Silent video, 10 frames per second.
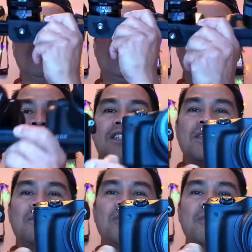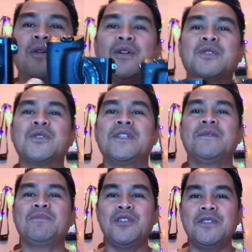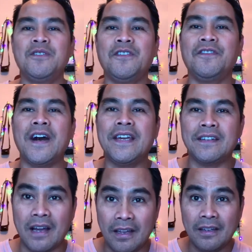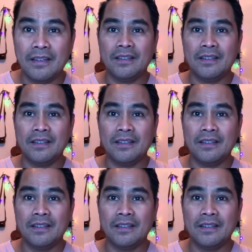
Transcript: Let's move on to the Viewfinder.